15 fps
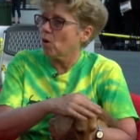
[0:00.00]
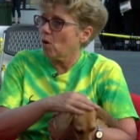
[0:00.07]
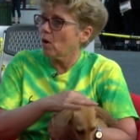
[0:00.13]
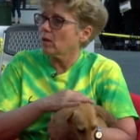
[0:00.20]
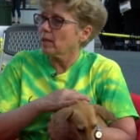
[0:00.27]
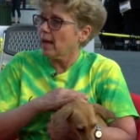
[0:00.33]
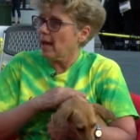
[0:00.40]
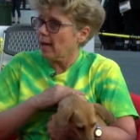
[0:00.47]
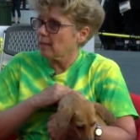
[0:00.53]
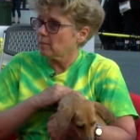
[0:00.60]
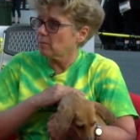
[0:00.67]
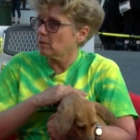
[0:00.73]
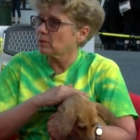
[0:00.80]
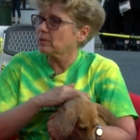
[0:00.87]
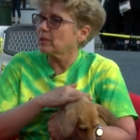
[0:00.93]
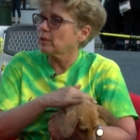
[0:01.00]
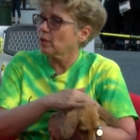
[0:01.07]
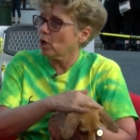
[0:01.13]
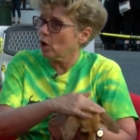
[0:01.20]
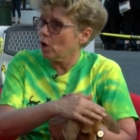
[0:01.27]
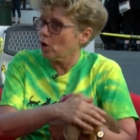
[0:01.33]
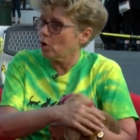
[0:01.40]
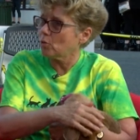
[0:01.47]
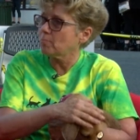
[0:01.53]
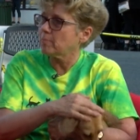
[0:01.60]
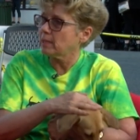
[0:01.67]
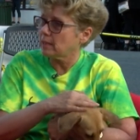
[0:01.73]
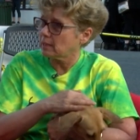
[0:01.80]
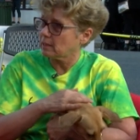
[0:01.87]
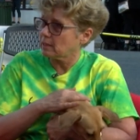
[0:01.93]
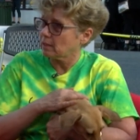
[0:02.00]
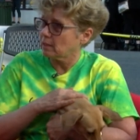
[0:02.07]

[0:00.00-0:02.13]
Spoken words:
all animals in the home meet.